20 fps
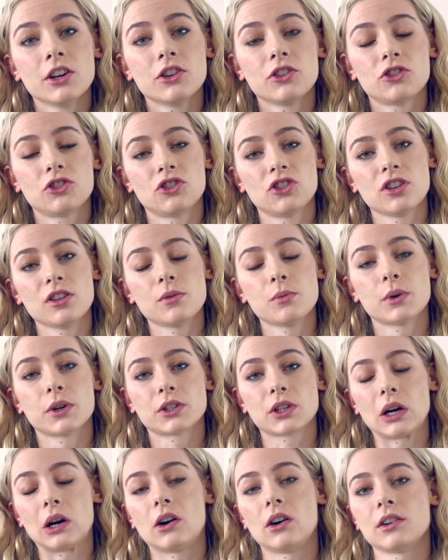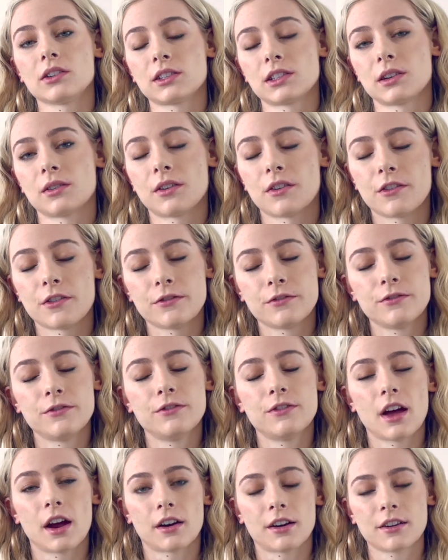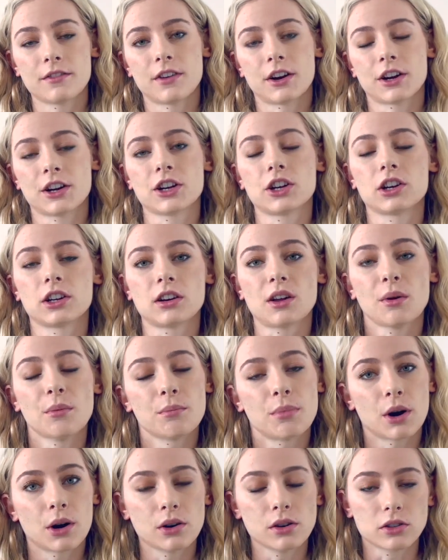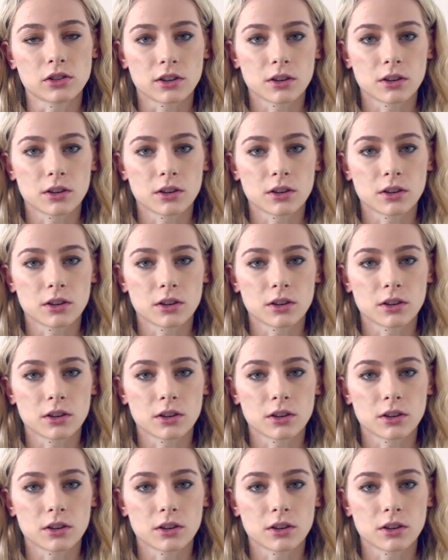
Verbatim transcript: She was also a very, very good composer.